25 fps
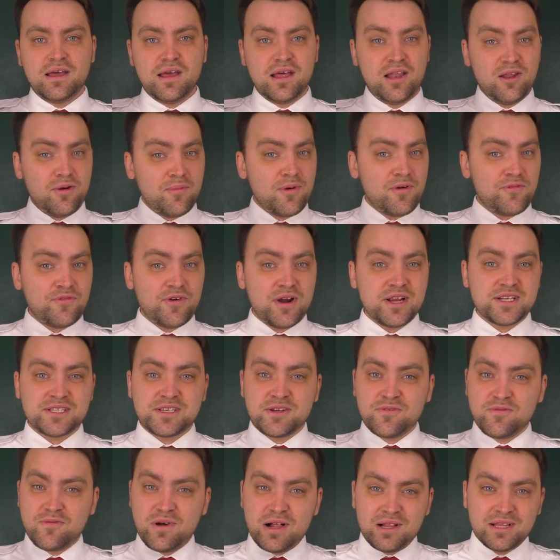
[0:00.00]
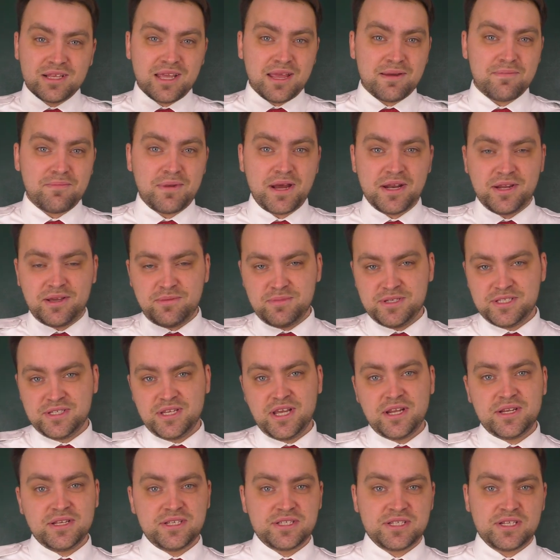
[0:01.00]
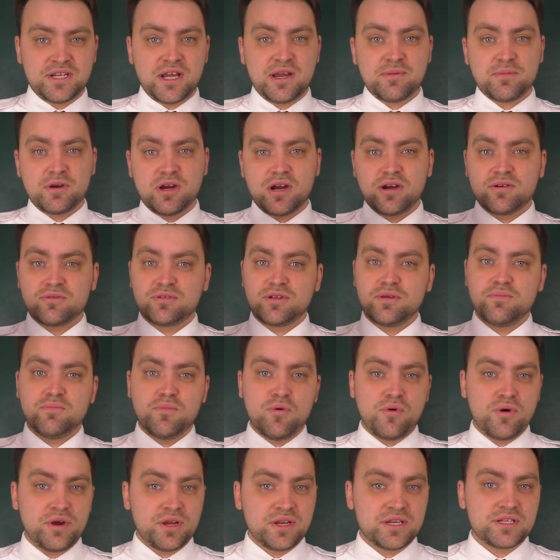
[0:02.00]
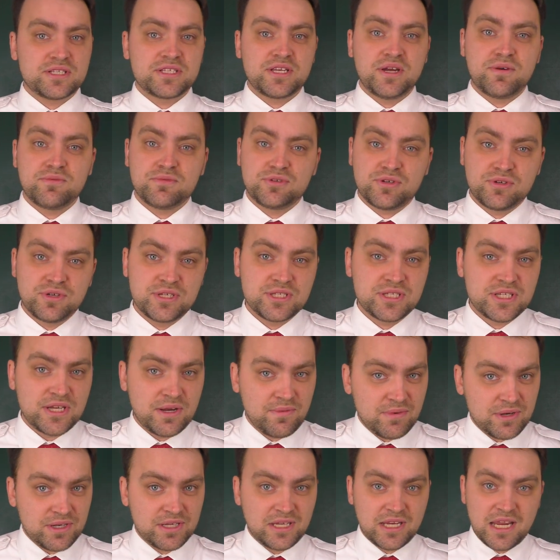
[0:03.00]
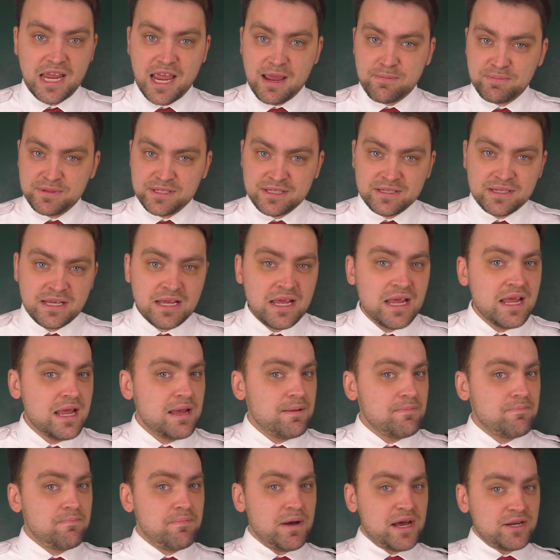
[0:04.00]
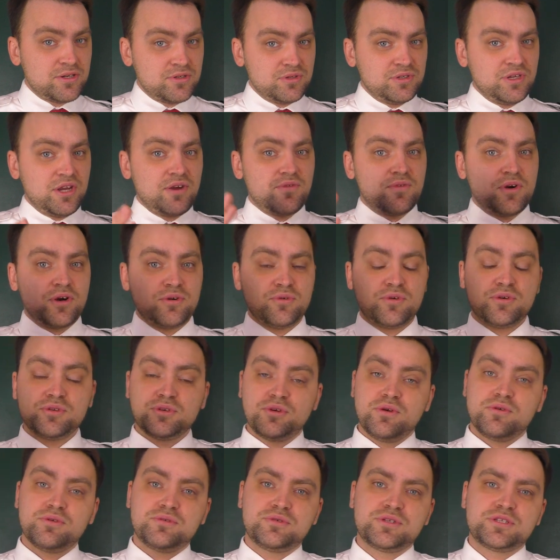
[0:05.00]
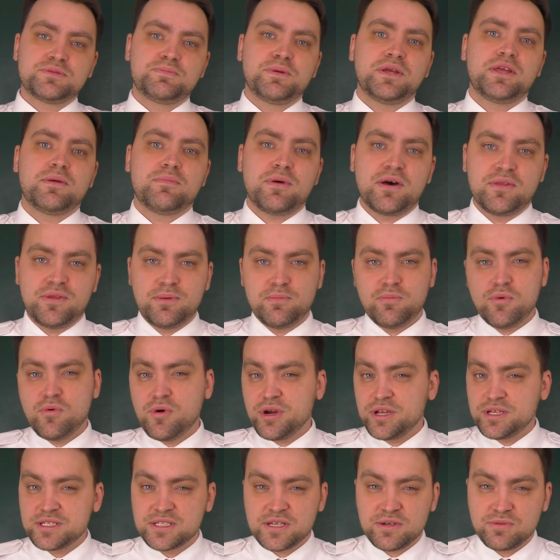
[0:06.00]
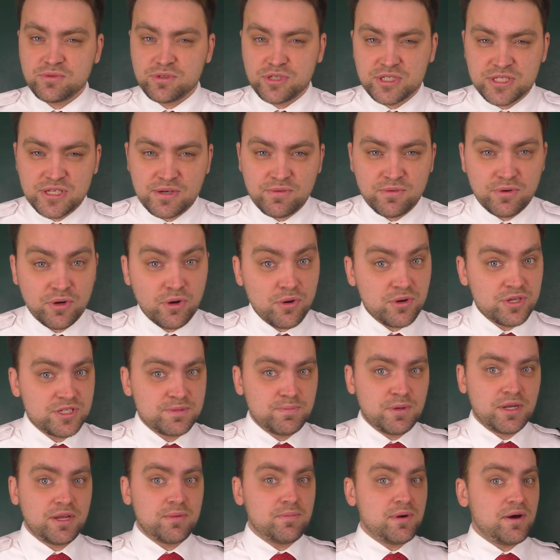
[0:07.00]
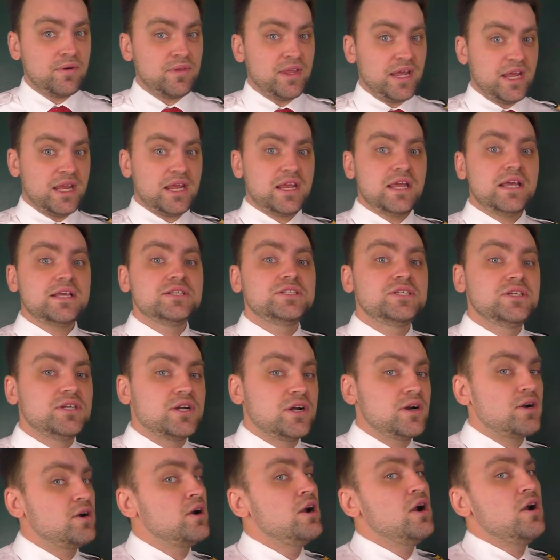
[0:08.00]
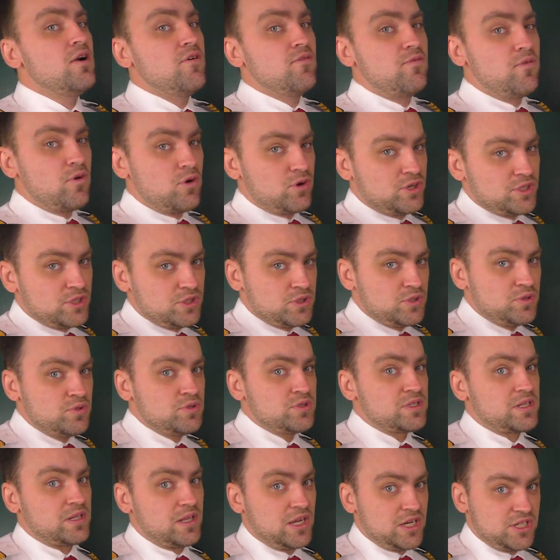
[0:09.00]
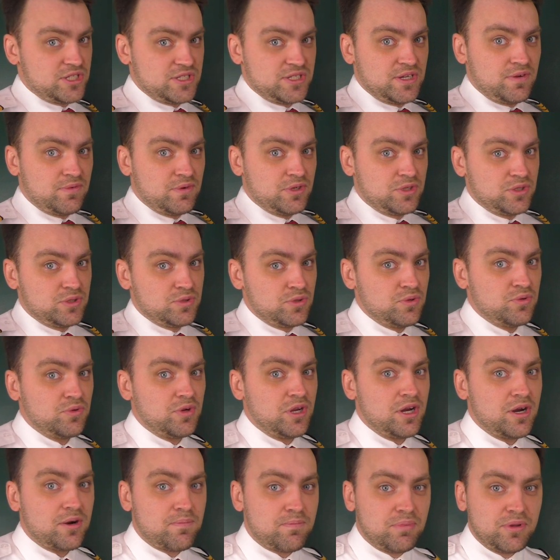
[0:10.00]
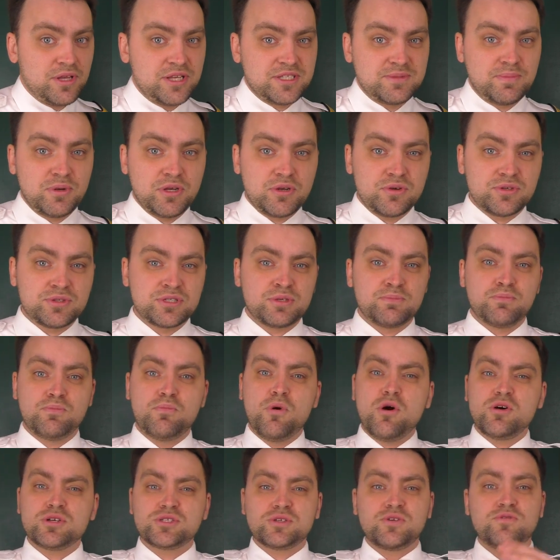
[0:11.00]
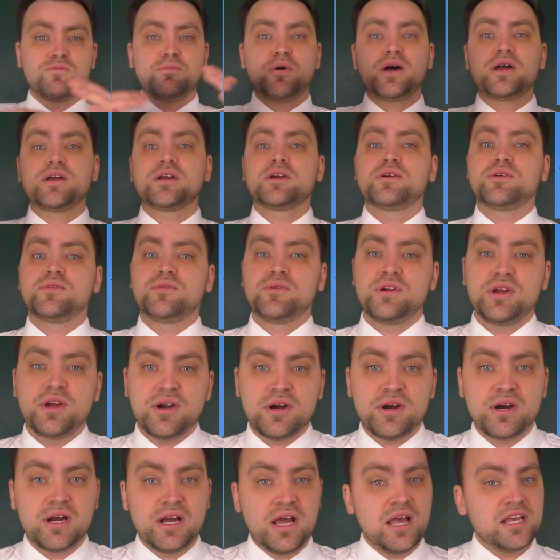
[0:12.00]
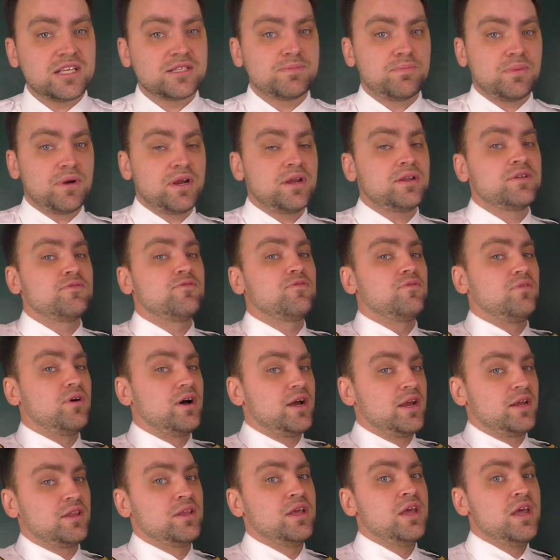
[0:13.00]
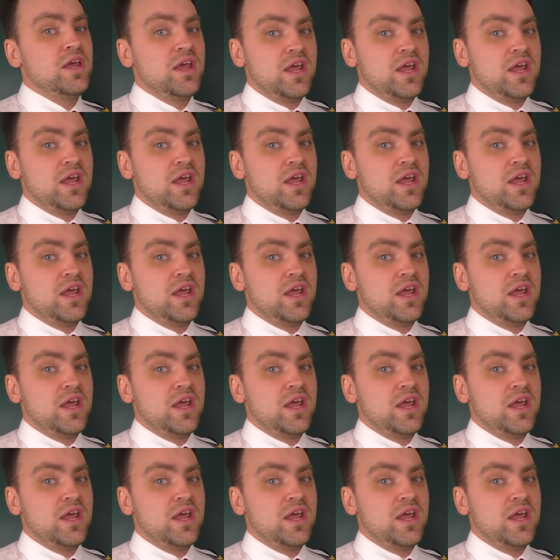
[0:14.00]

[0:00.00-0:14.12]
Hello my friends and welcome, my name is Dennis and I'm currently Boeing 737 captain, but today we're not going to speak about the Boeing 737, we're going to speak about the ATR42/72 airplanes, because most of my career I spent flying